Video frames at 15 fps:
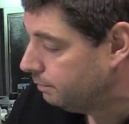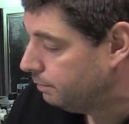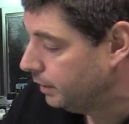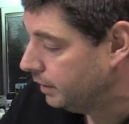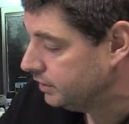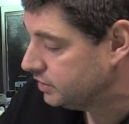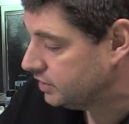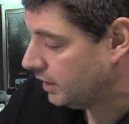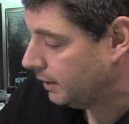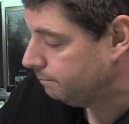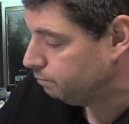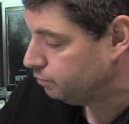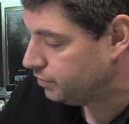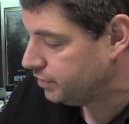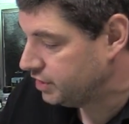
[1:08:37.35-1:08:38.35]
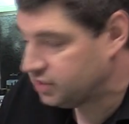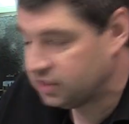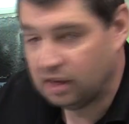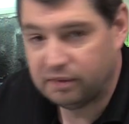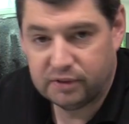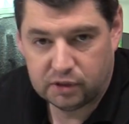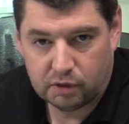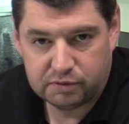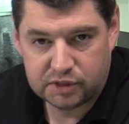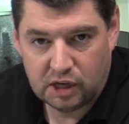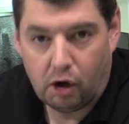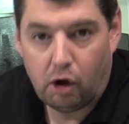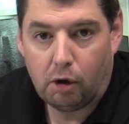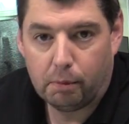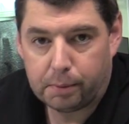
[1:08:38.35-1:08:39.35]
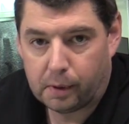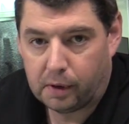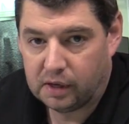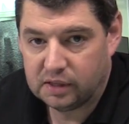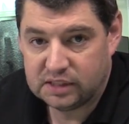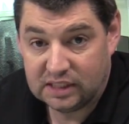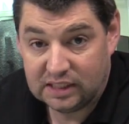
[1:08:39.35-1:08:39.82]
but um, this stuff is obviously a hot product.